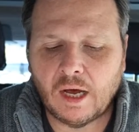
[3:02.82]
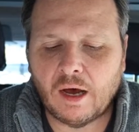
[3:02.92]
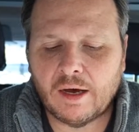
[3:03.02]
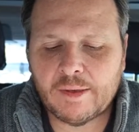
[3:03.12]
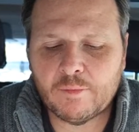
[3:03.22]

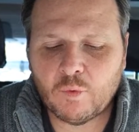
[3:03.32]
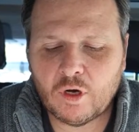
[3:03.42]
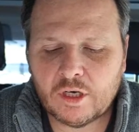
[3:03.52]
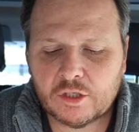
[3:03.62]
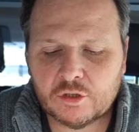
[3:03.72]

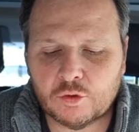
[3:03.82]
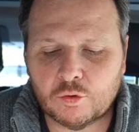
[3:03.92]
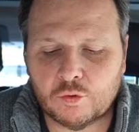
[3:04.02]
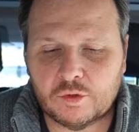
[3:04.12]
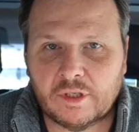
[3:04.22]
Heimwerker
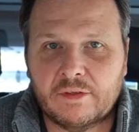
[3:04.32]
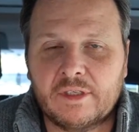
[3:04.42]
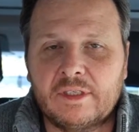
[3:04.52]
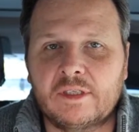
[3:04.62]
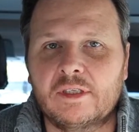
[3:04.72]
Tools, I
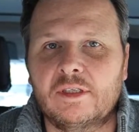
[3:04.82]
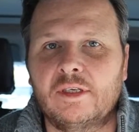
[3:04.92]
think.